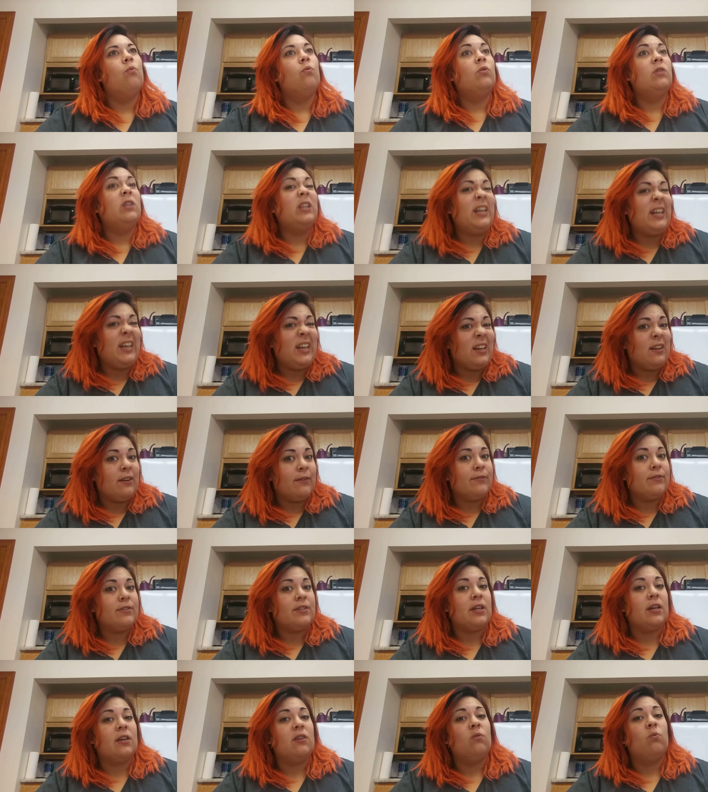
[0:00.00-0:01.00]

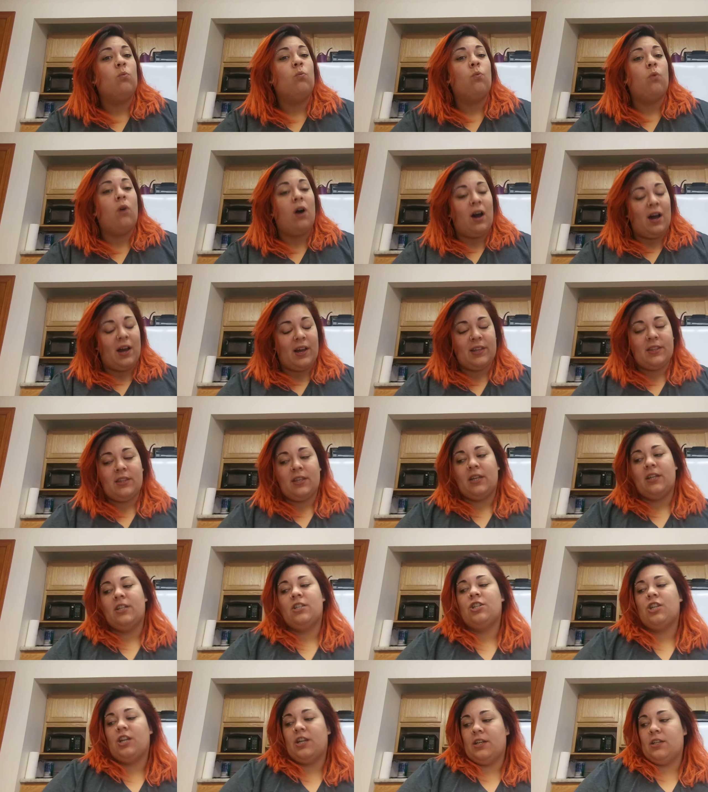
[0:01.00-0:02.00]
leaves and why they
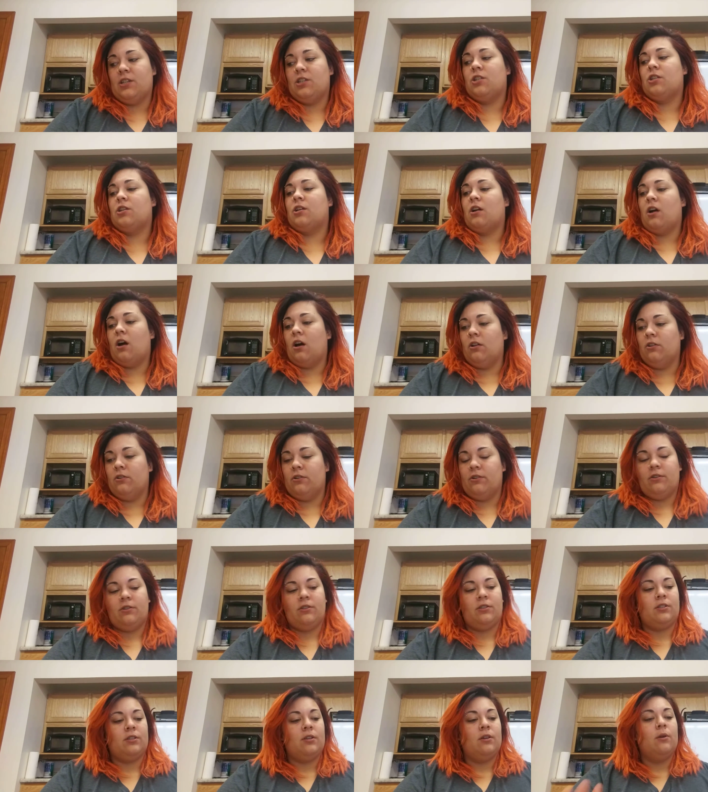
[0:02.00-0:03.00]
change
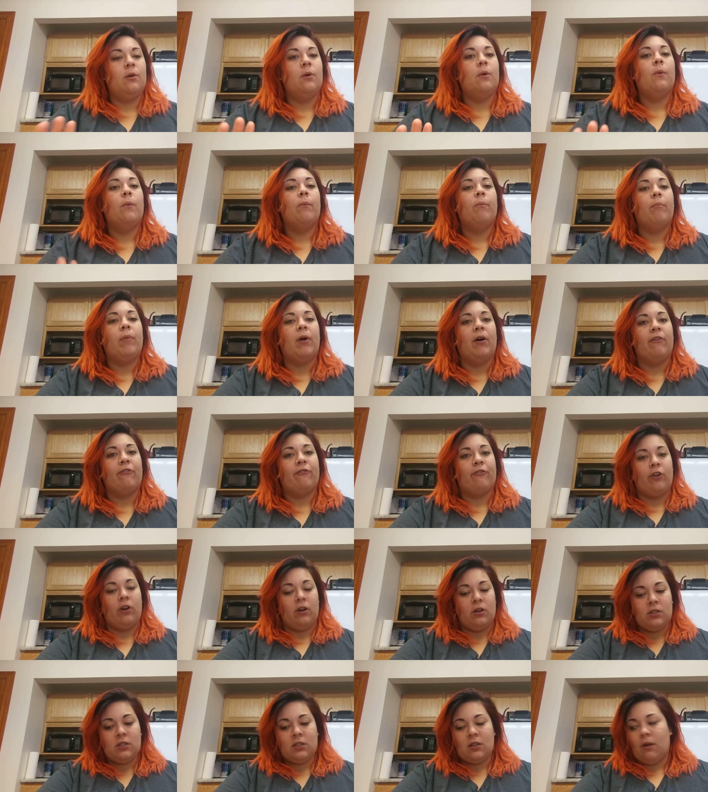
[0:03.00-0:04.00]
colors. But
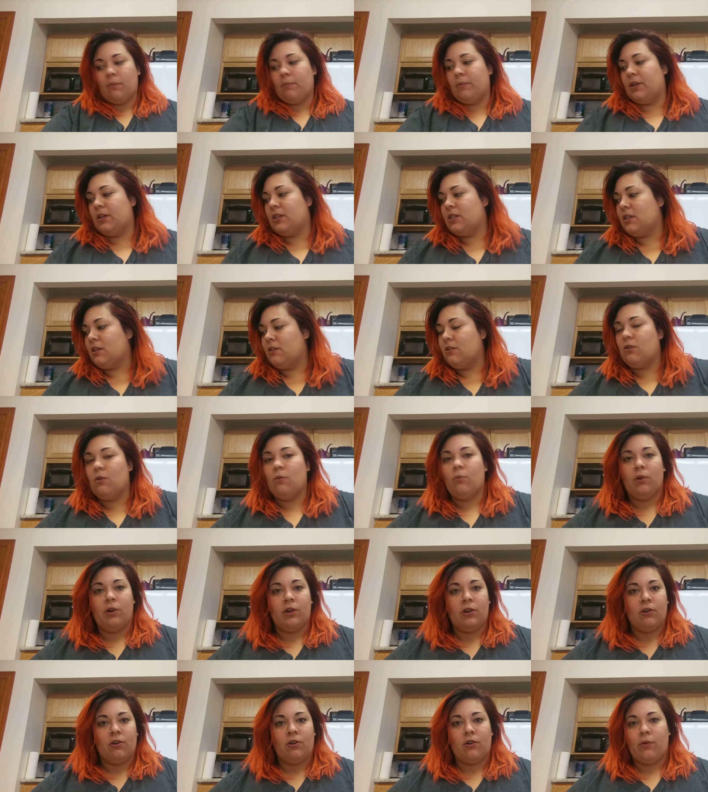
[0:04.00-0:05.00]
first, I'm going to tell you
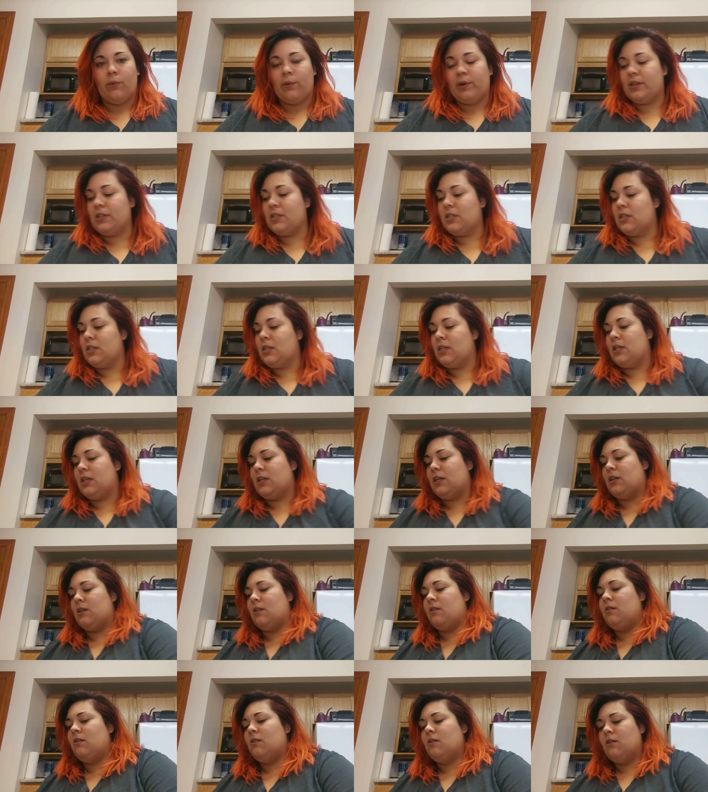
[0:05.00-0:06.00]
what you're going to
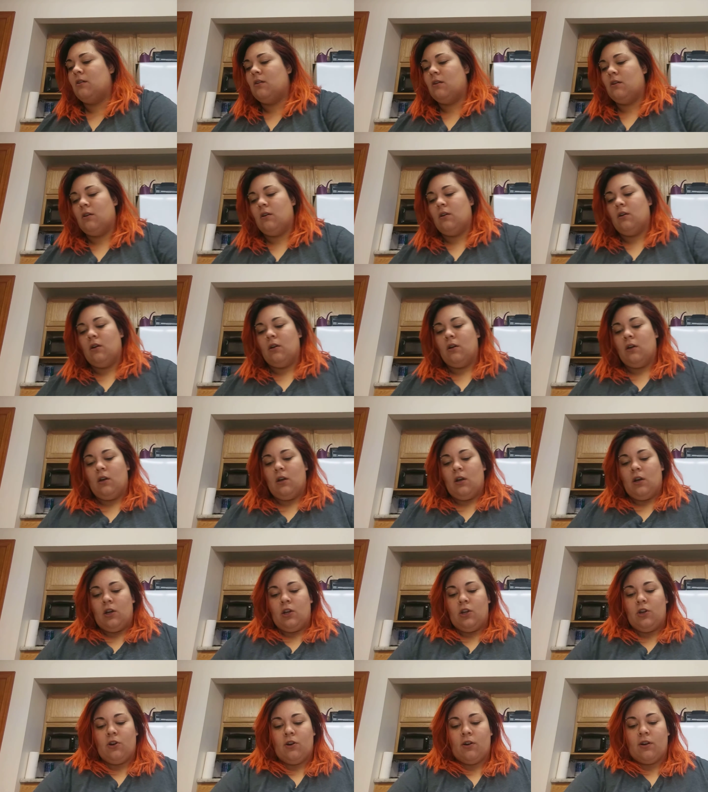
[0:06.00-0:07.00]
need.
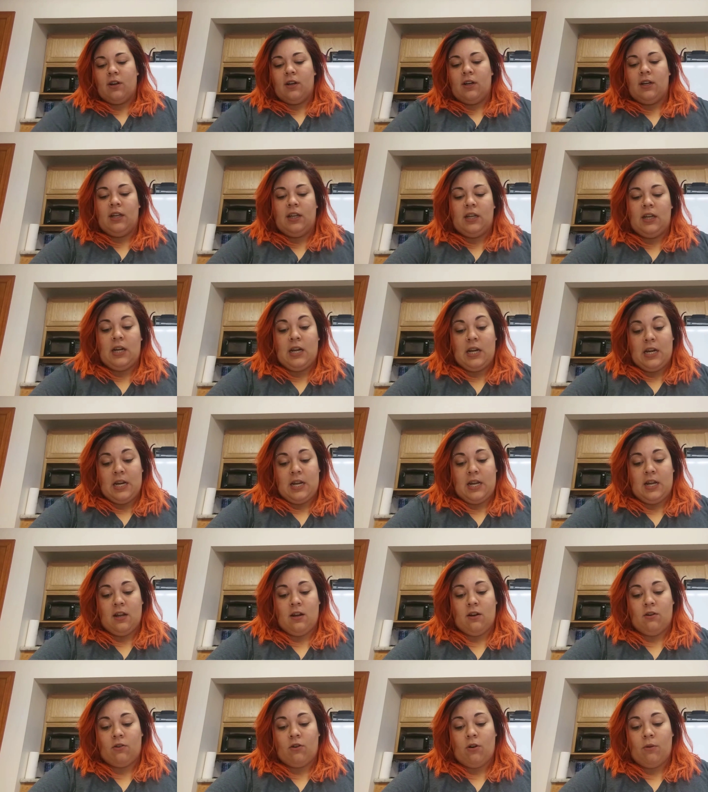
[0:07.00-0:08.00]
You're going to
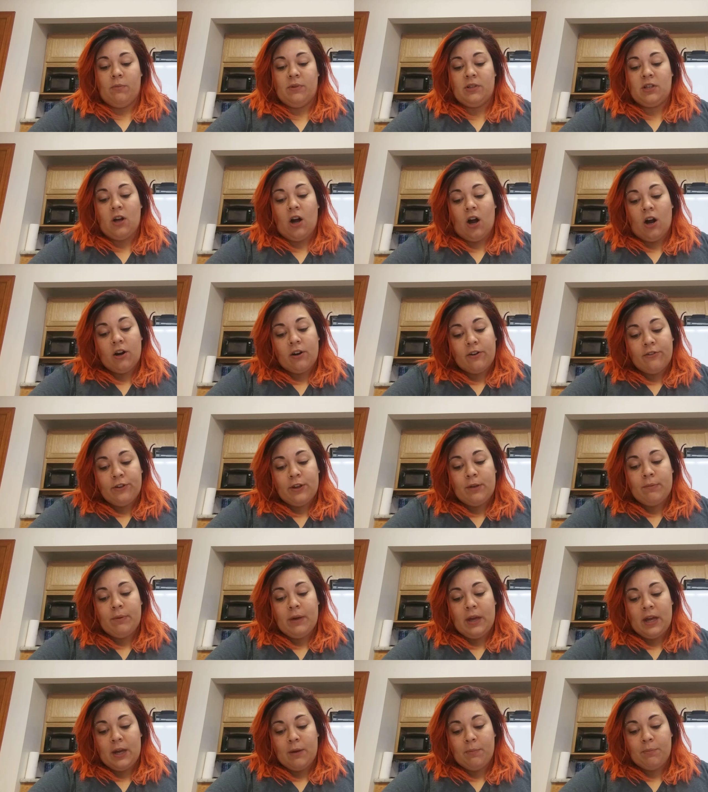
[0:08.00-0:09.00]
need
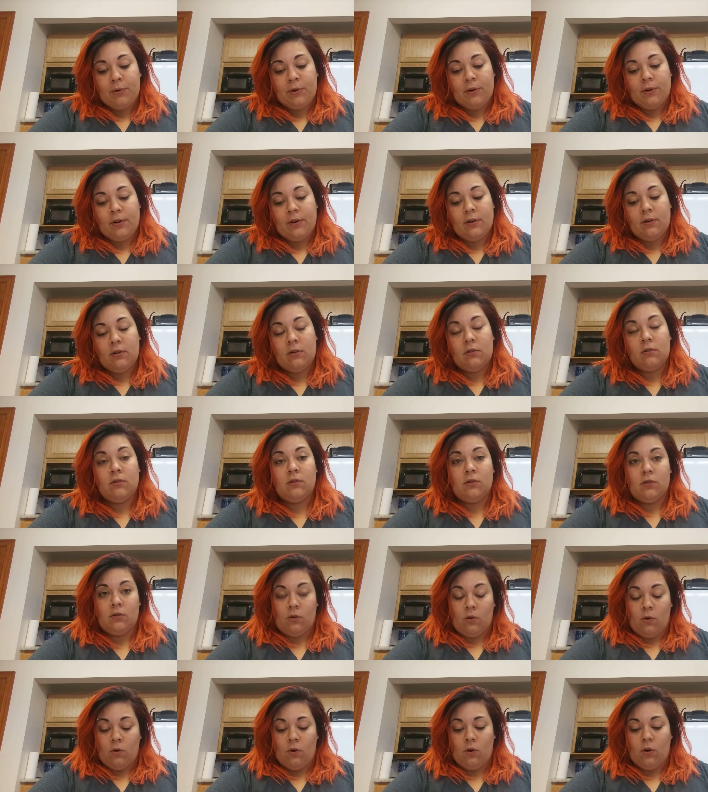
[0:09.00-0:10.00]
chromatography paper
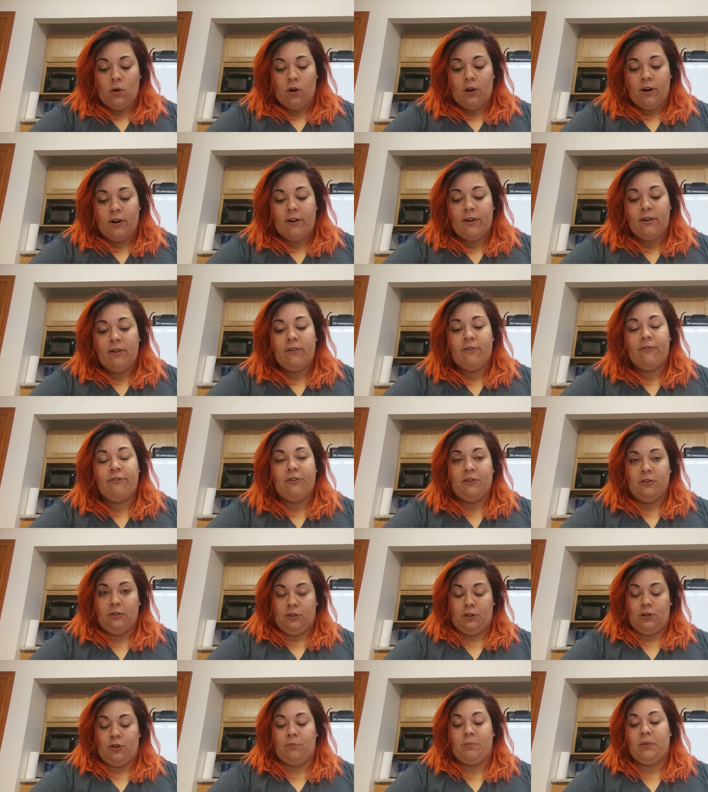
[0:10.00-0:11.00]
or
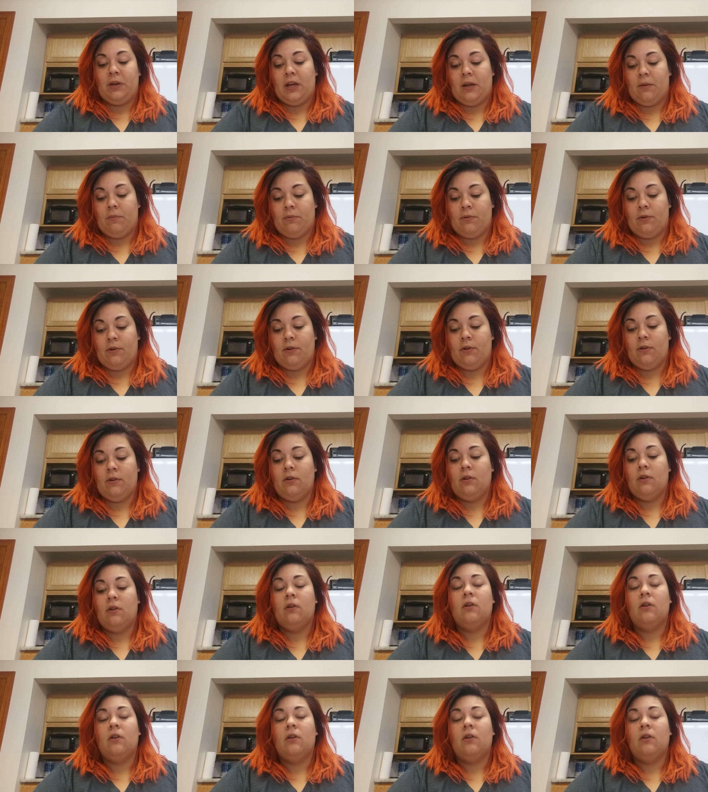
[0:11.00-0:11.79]
filter paper,